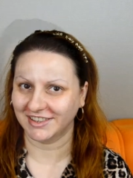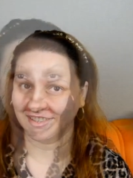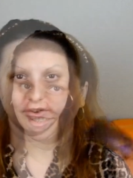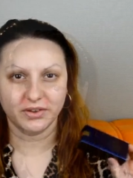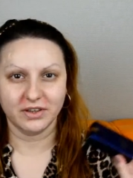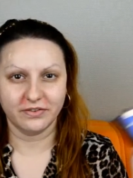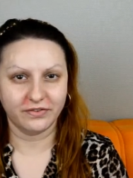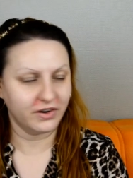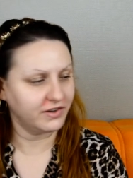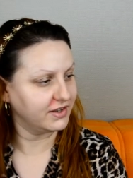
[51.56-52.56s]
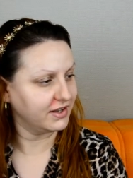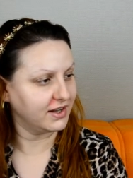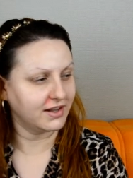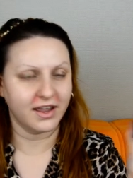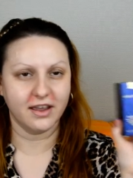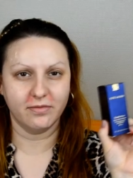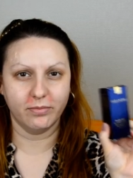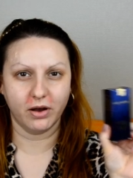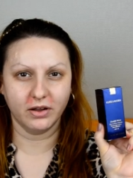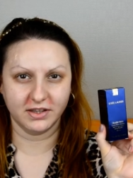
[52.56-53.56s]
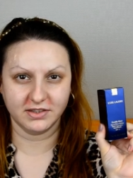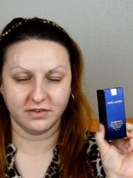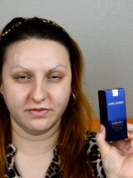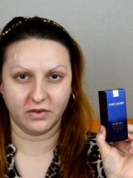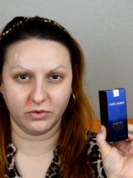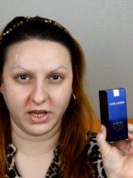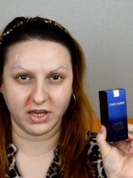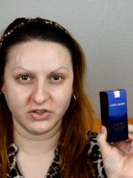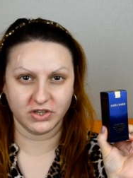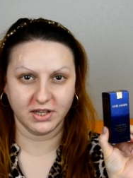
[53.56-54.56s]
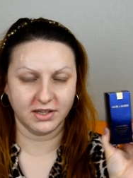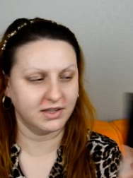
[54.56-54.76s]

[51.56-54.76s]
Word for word: so the first thing that I have bought is a foundation.